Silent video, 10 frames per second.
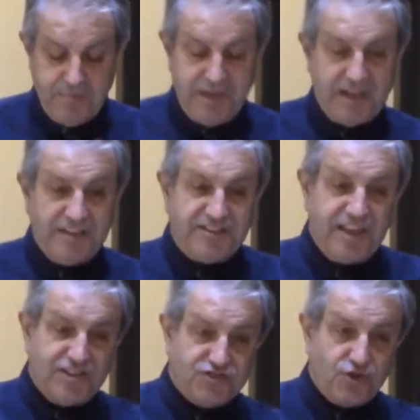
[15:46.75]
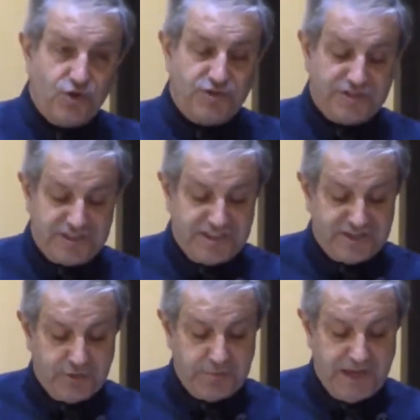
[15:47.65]
Because they chose to
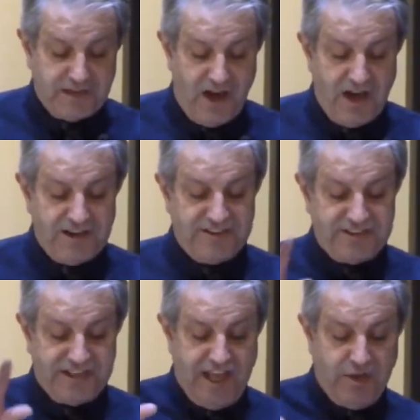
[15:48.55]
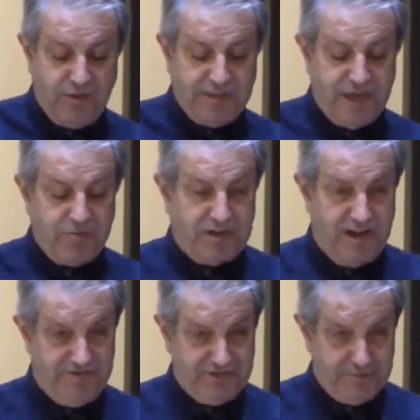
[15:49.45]
disobey God and stay where they were
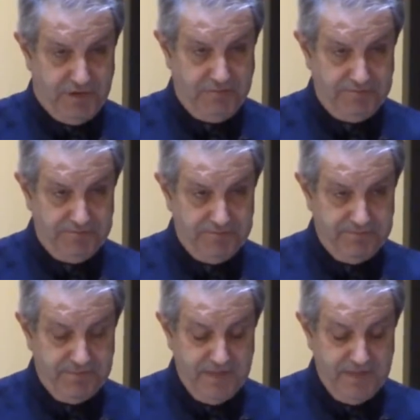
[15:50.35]
comfortable,